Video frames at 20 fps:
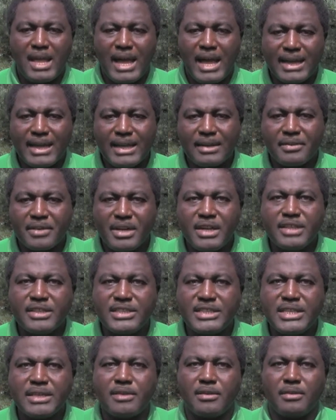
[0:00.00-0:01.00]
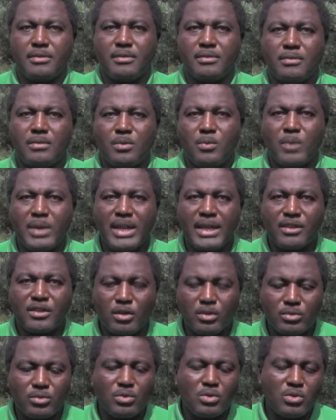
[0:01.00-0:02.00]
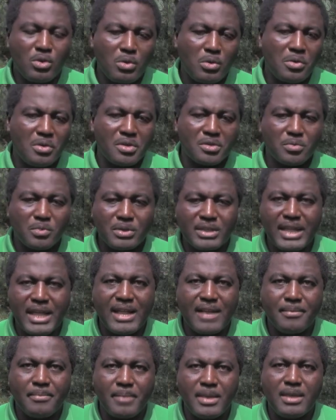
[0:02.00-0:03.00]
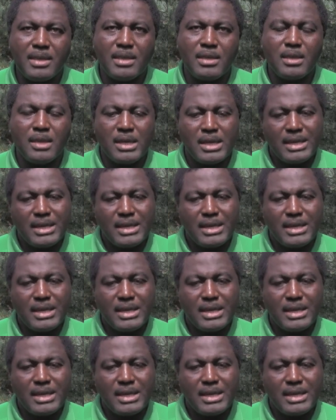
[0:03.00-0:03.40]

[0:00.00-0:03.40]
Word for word: I get really tickled when I talk to growers who tell me